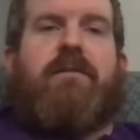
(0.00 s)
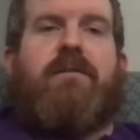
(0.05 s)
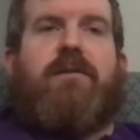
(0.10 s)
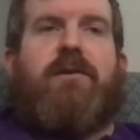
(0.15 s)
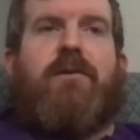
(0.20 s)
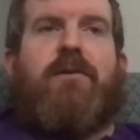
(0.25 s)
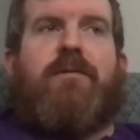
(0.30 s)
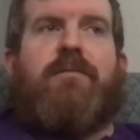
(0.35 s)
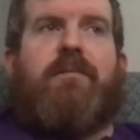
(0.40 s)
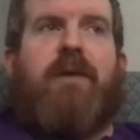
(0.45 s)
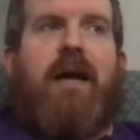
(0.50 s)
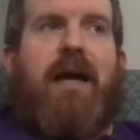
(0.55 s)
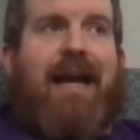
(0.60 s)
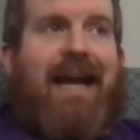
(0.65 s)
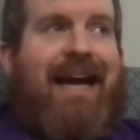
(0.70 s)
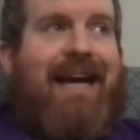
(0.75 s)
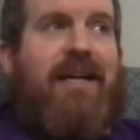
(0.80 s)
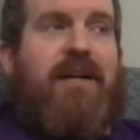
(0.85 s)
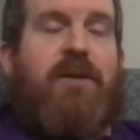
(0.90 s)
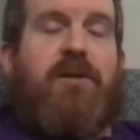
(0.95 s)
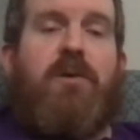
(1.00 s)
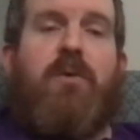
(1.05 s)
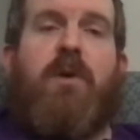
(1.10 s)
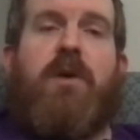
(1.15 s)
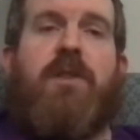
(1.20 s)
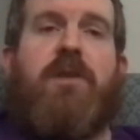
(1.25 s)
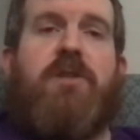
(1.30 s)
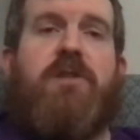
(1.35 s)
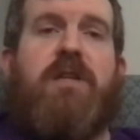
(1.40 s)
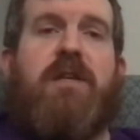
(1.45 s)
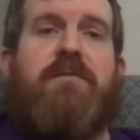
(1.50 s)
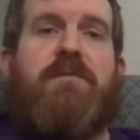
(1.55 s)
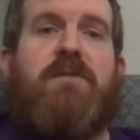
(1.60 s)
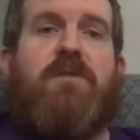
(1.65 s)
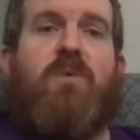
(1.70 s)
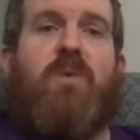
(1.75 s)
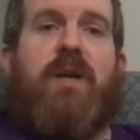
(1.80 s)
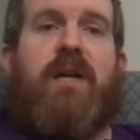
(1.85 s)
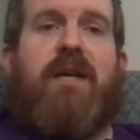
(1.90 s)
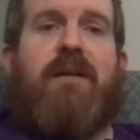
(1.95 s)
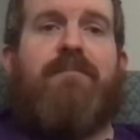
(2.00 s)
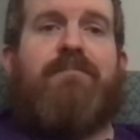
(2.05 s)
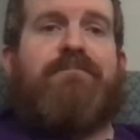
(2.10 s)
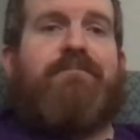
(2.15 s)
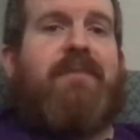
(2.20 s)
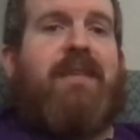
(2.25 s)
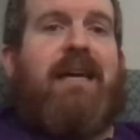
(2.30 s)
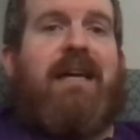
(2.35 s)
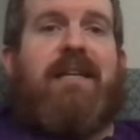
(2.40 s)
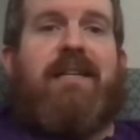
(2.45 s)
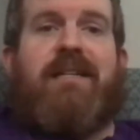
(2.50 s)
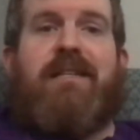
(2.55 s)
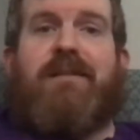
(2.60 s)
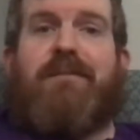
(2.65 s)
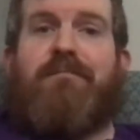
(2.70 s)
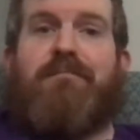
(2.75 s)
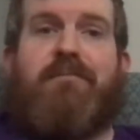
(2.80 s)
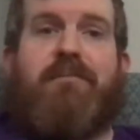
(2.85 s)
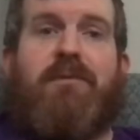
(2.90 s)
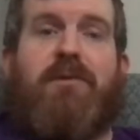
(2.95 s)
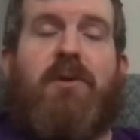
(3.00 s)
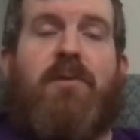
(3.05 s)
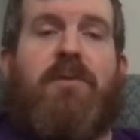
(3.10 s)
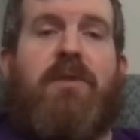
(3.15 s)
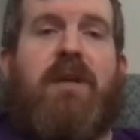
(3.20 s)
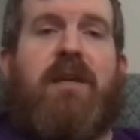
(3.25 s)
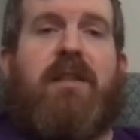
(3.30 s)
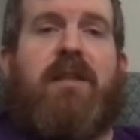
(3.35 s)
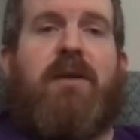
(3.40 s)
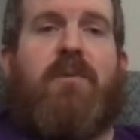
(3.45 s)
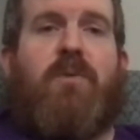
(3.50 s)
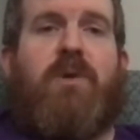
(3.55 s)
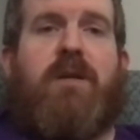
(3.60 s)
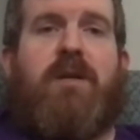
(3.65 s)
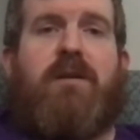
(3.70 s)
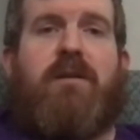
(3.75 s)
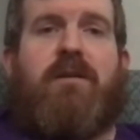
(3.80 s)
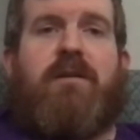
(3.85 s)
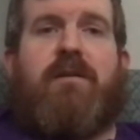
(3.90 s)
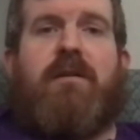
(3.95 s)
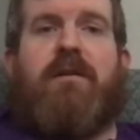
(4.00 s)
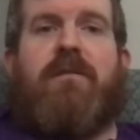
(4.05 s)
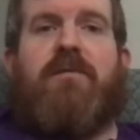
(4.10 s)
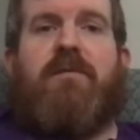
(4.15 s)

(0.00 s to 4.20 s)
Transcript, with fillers: so I kind of do want the Chiefs to win. I just don't think they will.